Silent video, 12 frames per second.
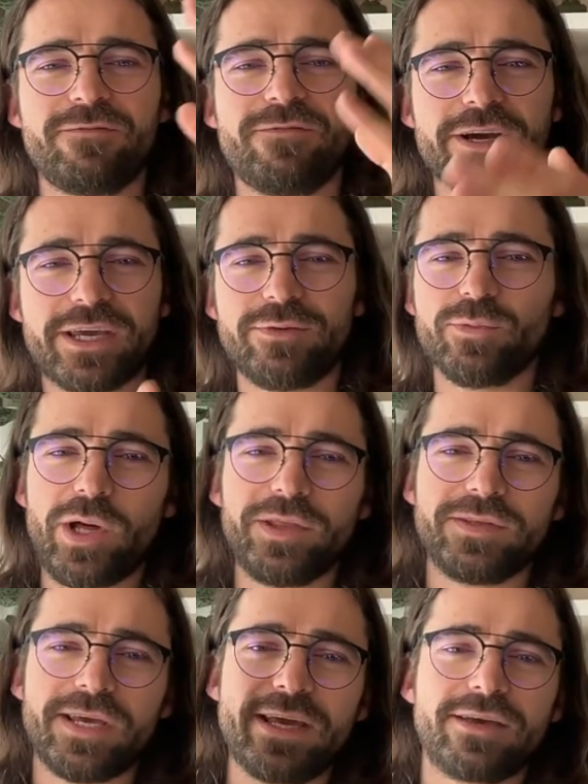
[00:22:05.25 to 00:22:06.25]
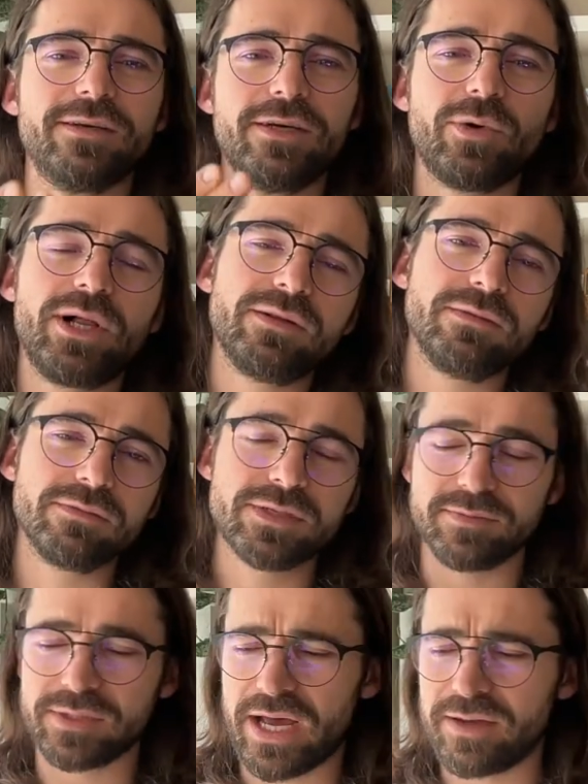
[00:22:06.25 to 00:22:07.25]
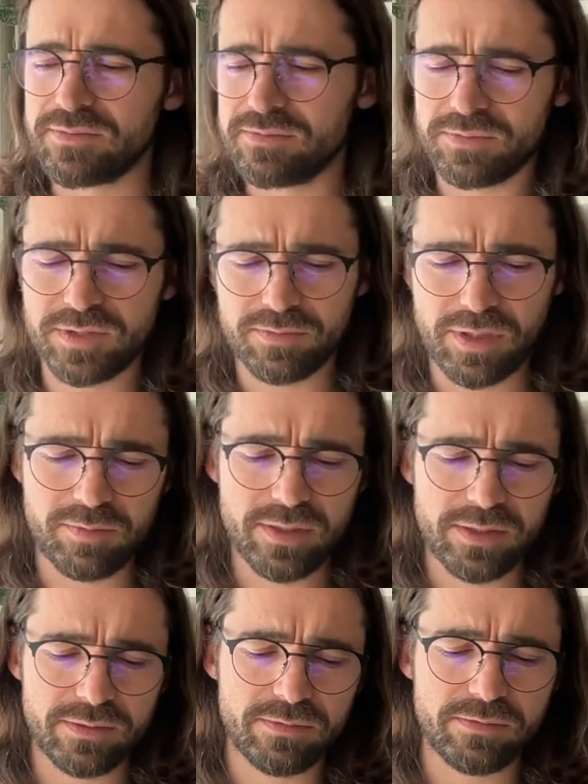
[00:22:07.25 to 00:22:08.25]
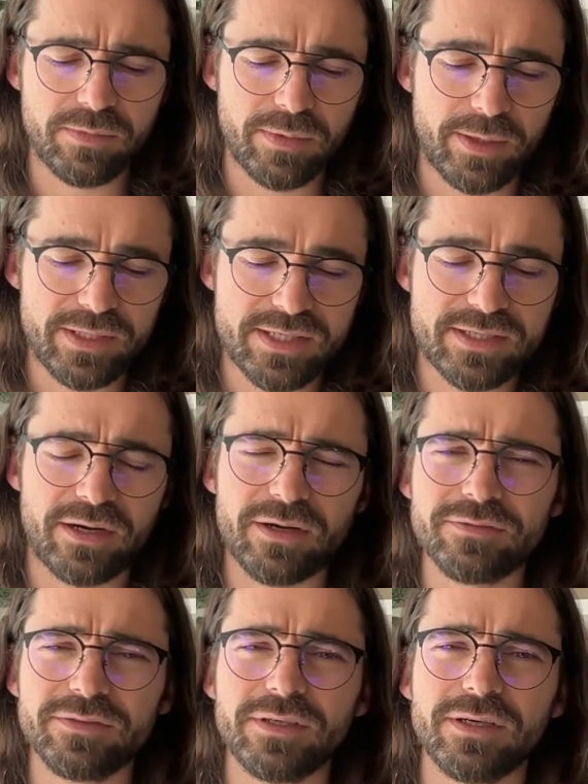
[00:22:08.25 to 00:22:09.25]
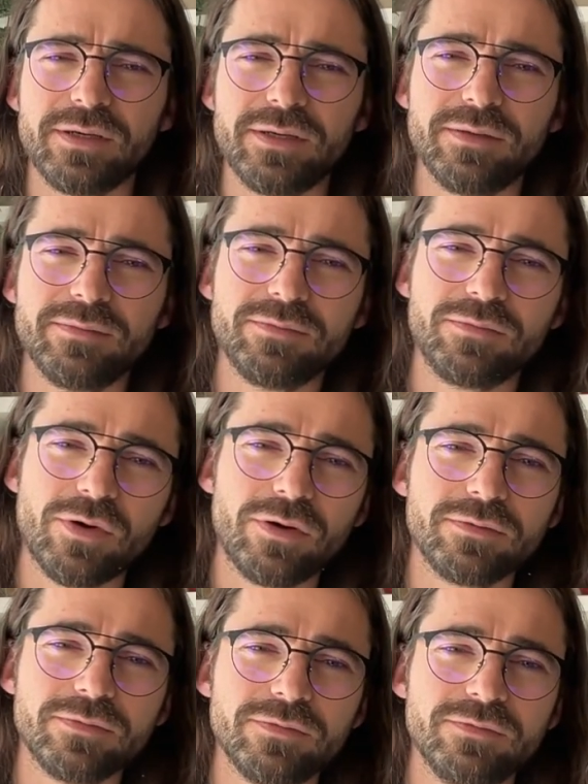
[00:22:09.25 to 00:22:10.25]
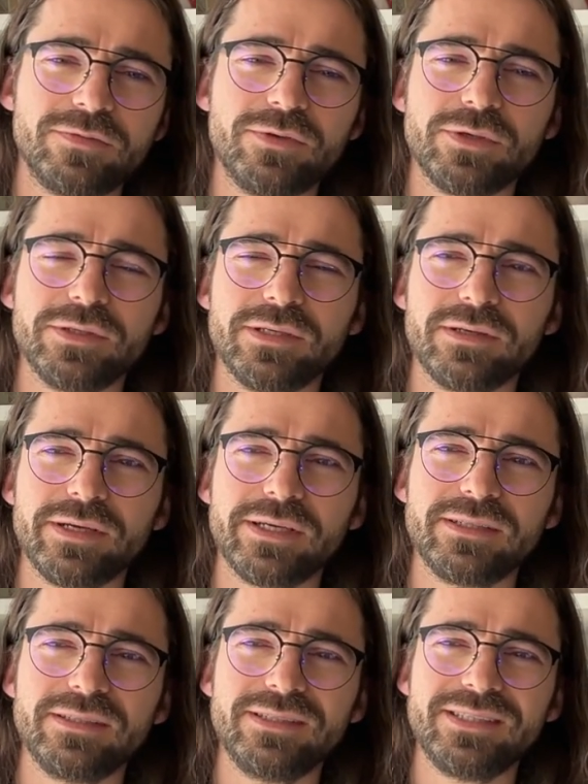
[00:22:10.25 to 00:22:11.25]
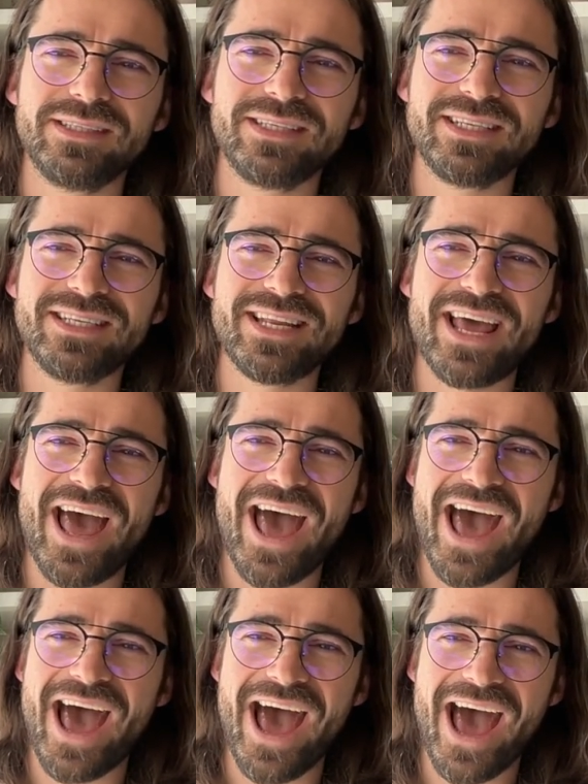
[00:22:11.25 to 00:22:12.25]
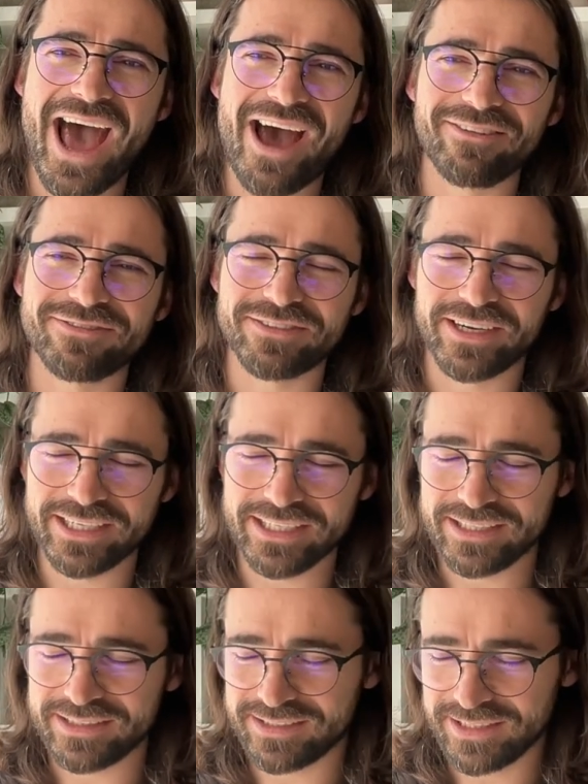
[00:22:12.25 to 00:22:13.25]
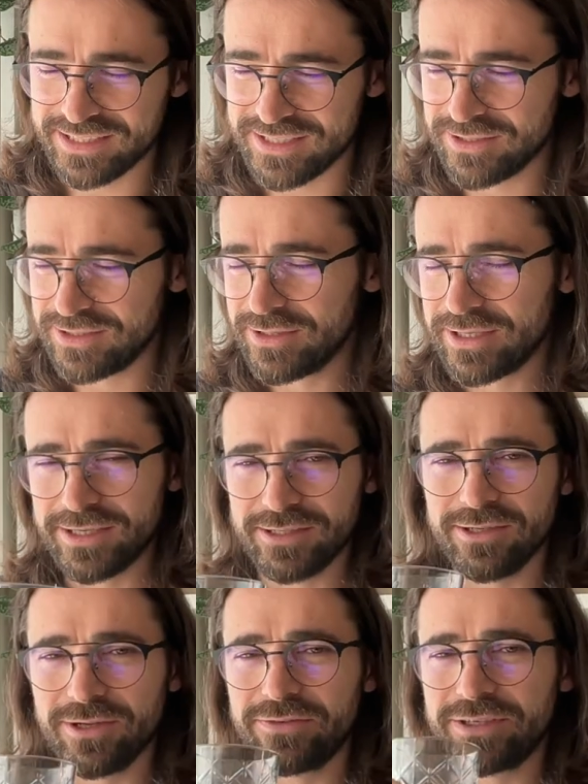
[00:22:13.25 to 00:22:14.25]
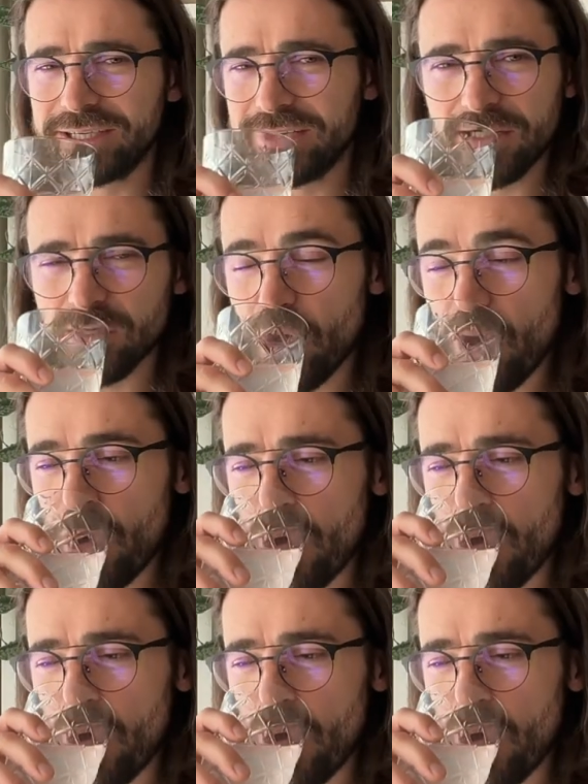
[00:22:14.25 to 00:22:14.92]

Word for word: fucking one take well sometimes maybe well you start of the wrong foot and then like nah fuck it let's do it all over again